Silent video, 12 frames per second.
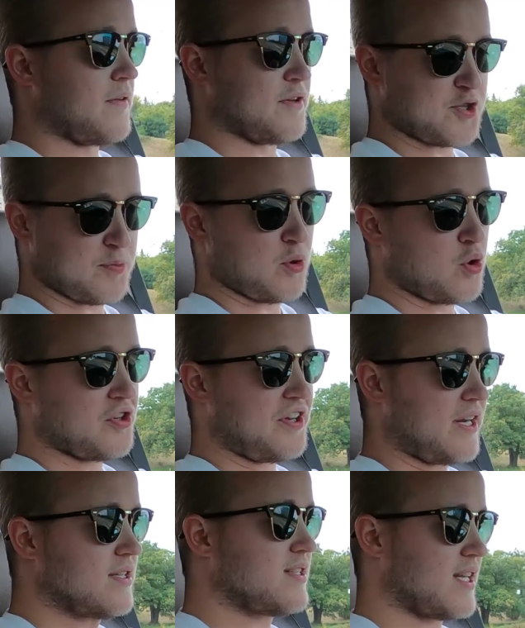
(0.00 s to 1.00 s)
The spool
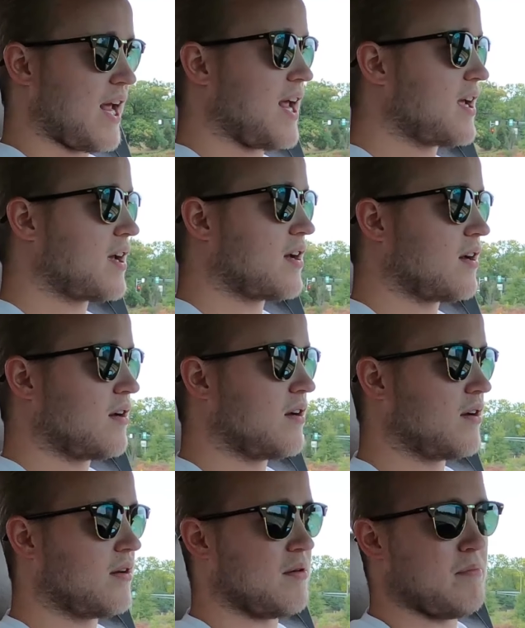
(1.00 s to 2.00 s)
did take
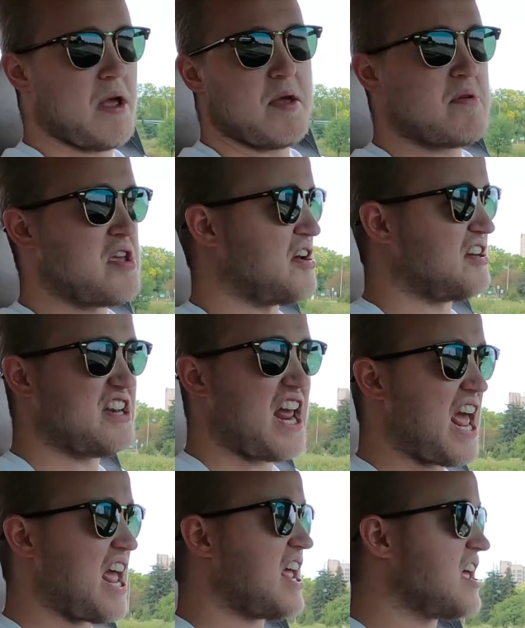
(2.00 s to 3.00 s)
maybe a
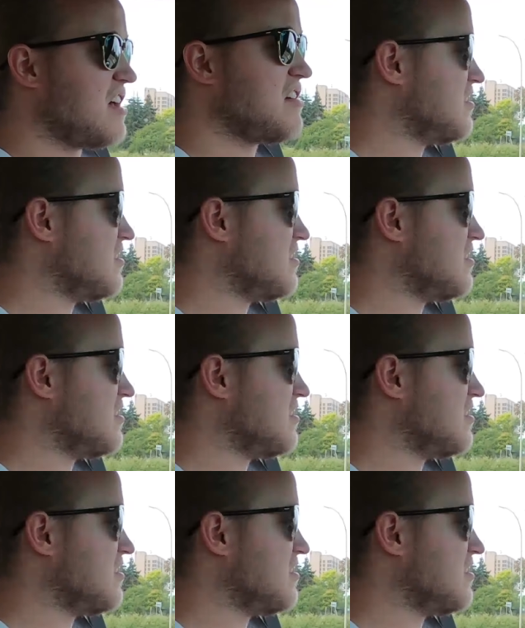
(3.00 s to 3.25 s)
day